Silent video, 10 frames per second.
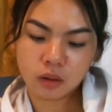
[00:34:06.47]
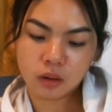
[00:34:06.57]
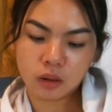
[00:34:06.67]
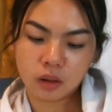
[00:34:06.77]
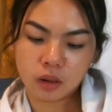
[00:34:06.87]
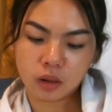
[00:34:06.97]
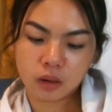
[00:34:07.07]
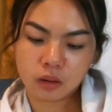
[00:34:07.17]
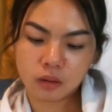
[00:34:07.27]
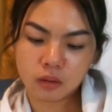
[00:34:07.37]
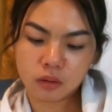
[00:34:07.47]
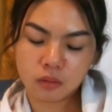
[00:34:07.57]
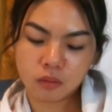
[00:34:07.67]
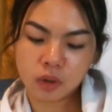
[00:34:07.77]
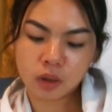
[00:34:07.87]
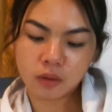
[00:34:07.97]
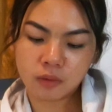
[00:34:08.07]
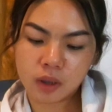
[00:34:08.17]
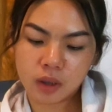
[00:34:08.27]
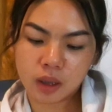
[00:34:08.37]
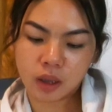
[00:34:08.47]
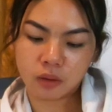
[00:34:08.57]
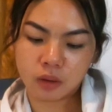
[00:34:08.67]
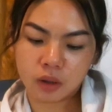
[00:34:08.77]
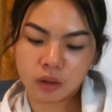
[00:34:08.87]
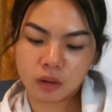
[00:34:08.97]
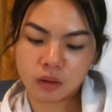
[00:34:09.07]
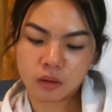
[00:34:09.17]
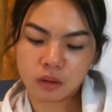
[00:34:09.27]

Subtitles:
Like when someone stay together,